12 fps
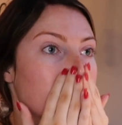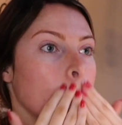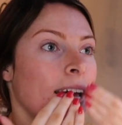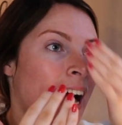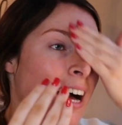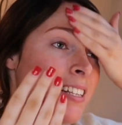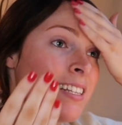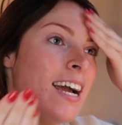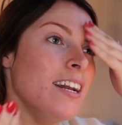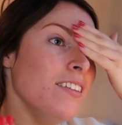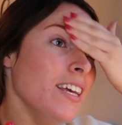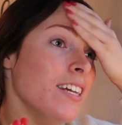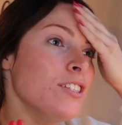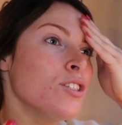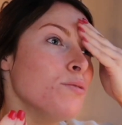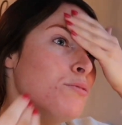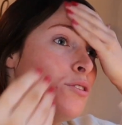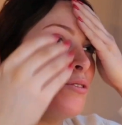It has kind of like a
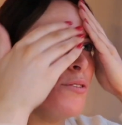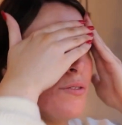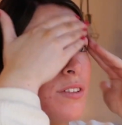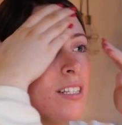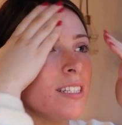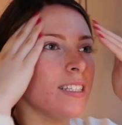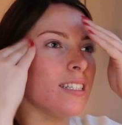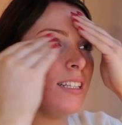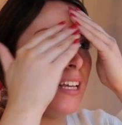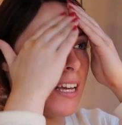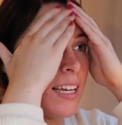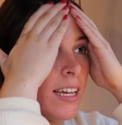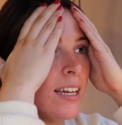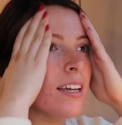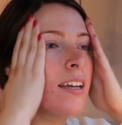smooth, slick